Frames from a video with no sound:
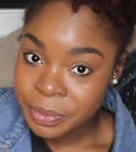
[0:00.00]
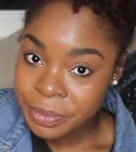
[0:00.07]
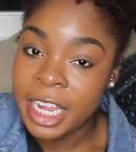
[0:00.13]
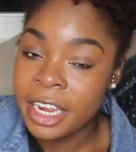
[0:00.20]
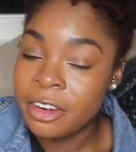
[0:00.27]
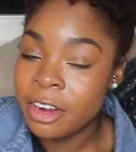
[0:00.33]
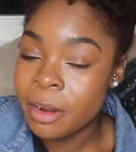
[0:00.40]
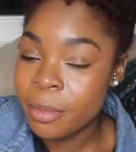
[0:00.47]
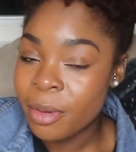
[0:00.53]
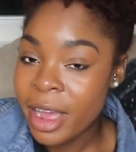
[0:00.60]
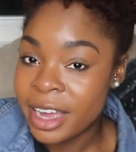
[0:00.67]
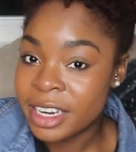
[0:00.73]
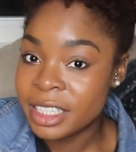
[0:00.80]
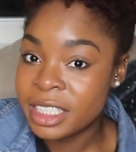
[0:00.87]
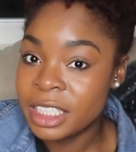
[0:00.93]
Aaron
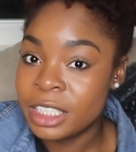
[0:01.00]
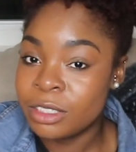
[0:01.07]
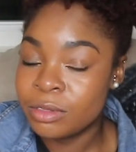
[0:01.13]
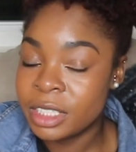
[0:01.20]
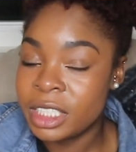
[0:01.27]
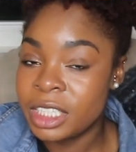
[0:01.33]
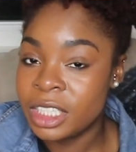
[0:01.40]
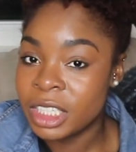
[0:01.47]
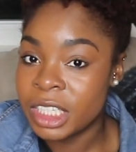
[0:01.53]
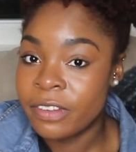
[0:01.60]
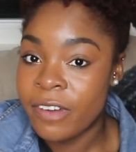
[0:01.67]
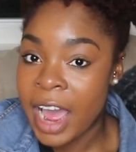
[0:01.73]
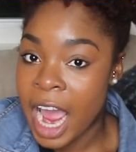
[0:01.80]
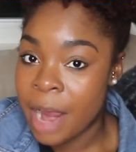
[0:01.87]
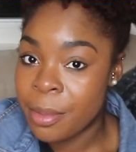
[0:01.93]
products is really good
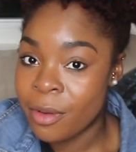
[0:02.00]
for high